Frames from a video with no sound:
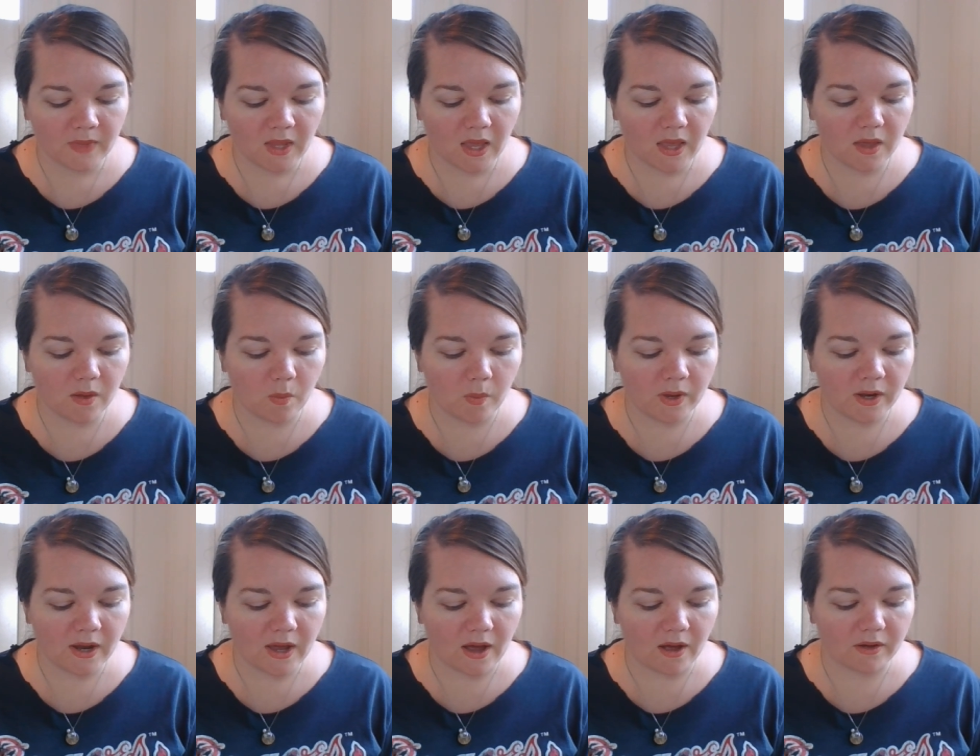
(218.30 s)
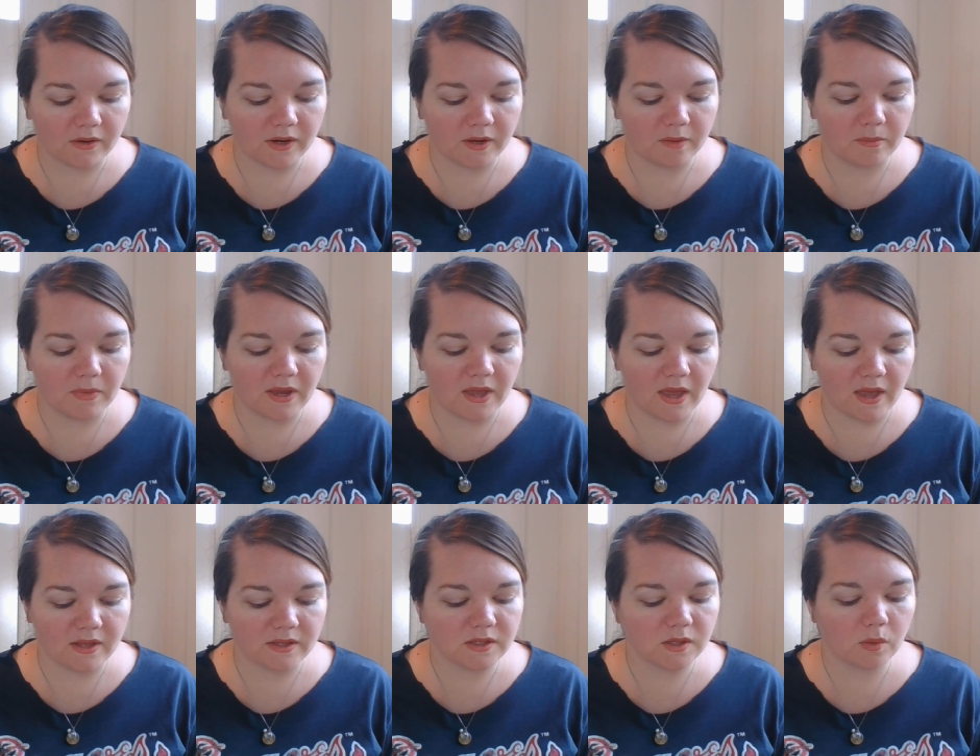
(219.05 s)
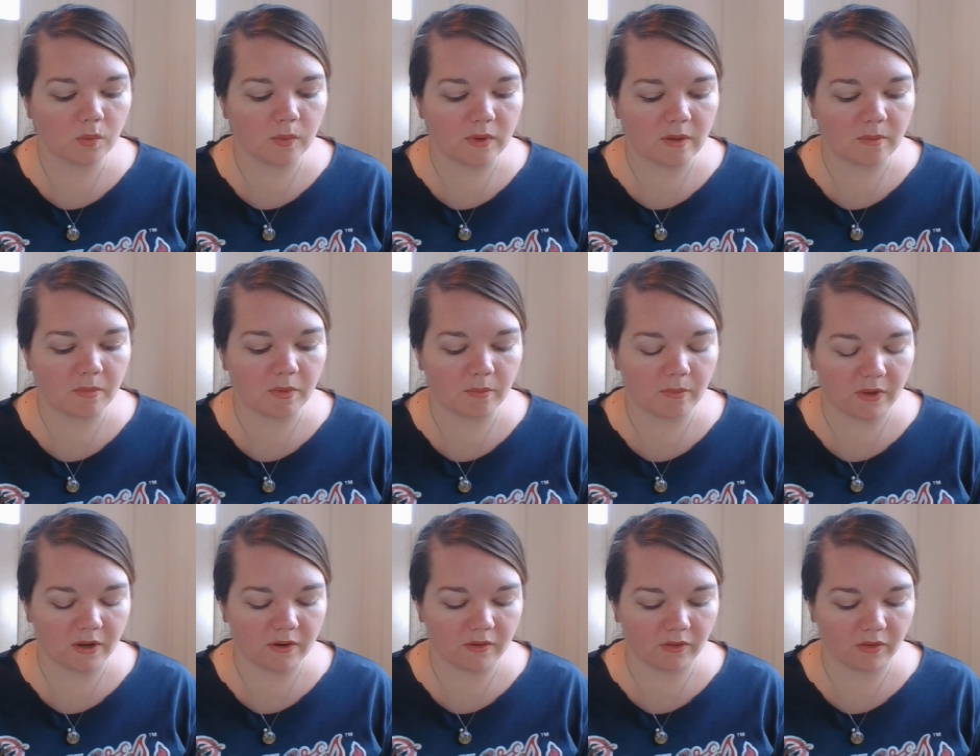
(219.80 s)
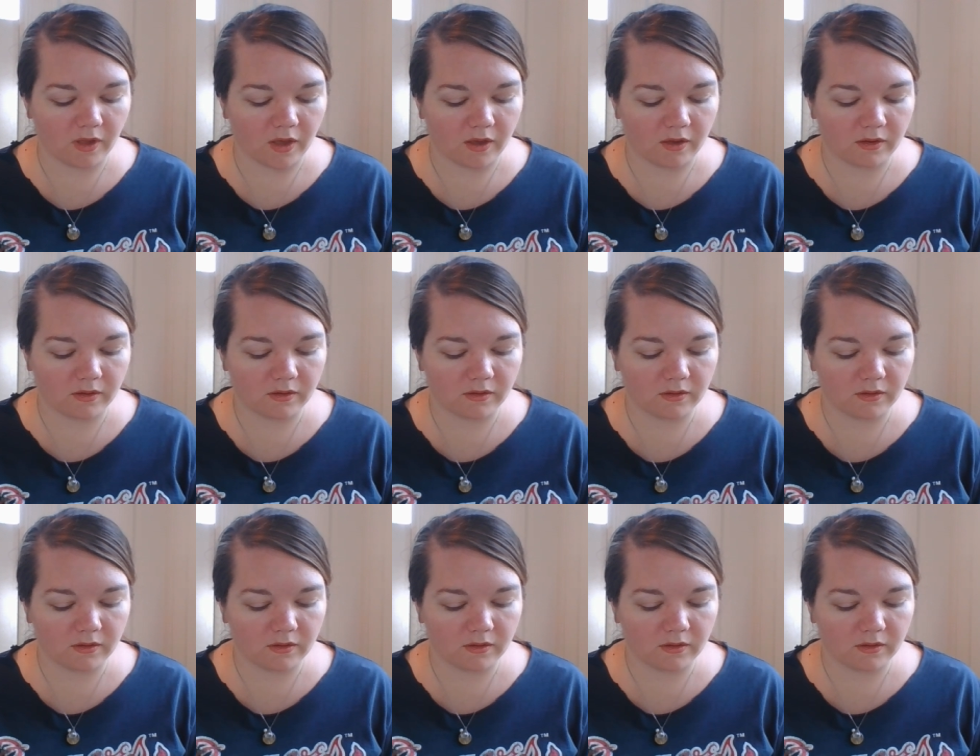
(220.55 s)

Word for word: He went out and began to weep bitterly.